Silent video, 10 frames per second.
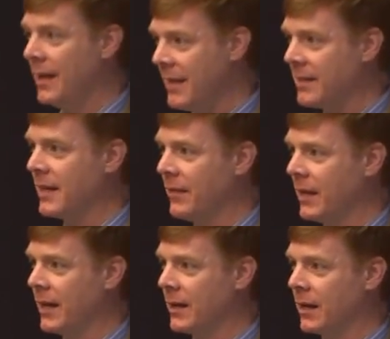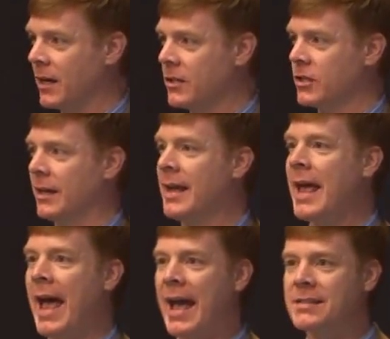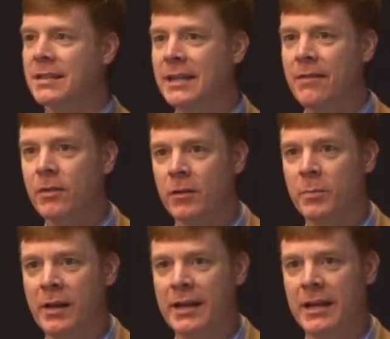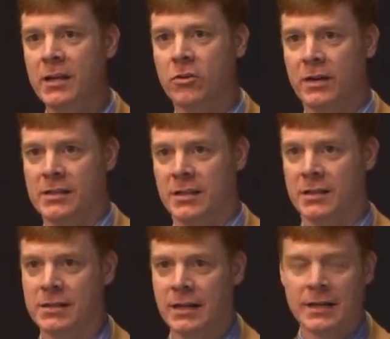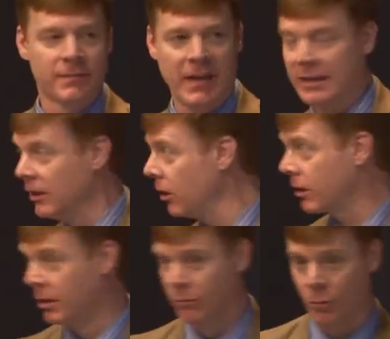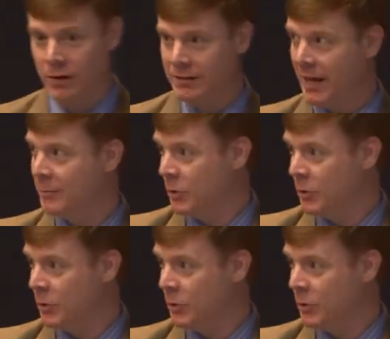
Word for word: And that's how they get a concussion. As the level of play increases, they look one time.